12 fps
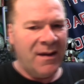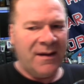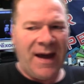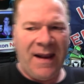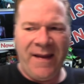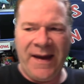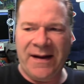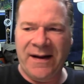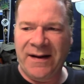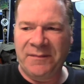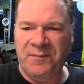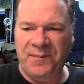kind of like
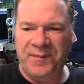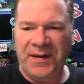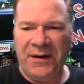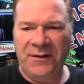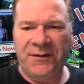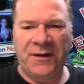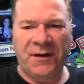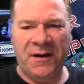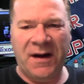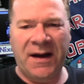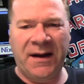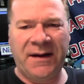a Pilsner
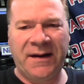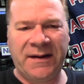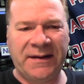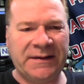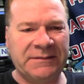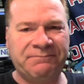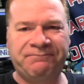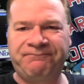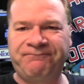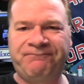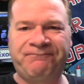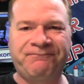on a
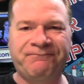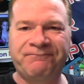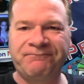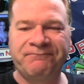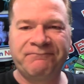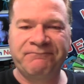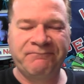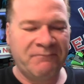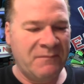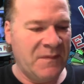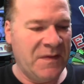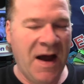
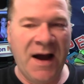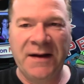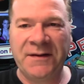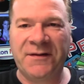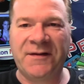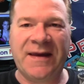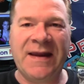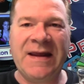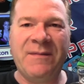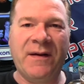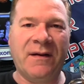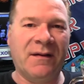
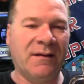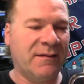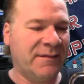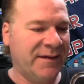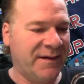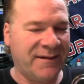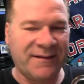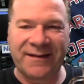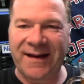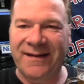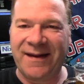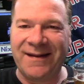non-skinny pill. You know, it's
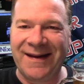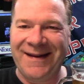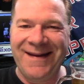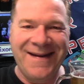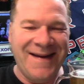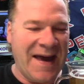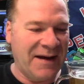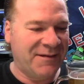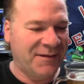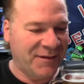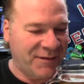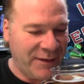got that
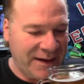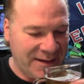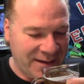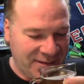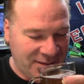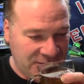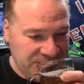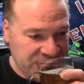extra sweetness.